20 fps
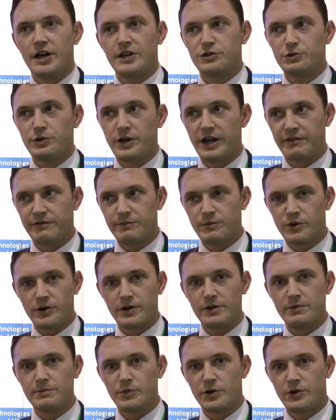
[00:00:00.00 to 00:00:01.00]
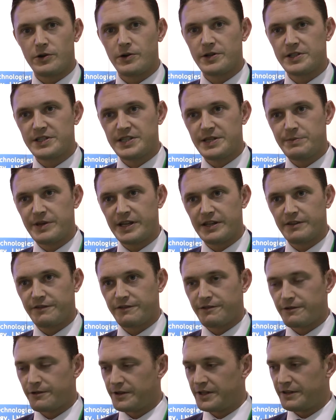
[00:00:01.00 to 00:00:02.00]
to have more and more demand
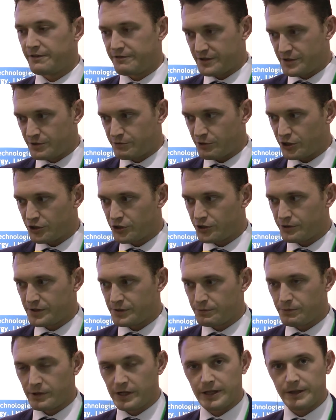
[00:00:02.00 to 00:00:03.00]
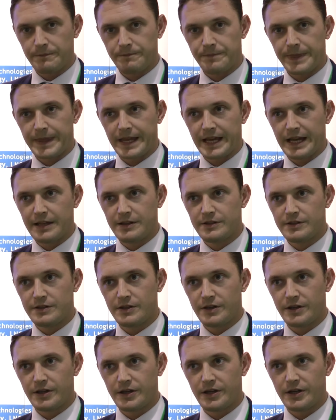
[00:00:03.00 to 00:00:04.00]
for infrastructure as well, and
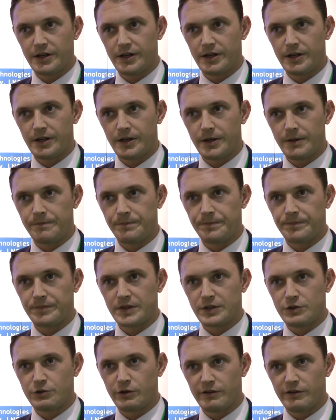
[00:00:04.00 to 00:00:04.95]
to